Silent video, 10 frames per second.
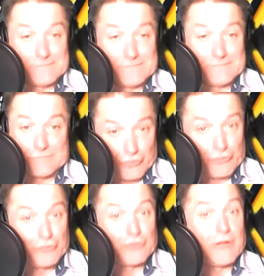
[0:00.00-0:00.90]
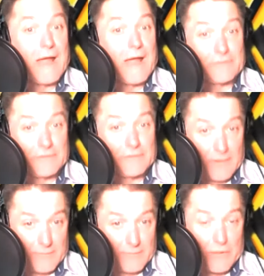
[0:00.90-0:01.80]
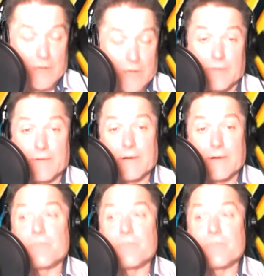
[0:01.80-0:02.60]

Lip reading: tradition, acting empire there.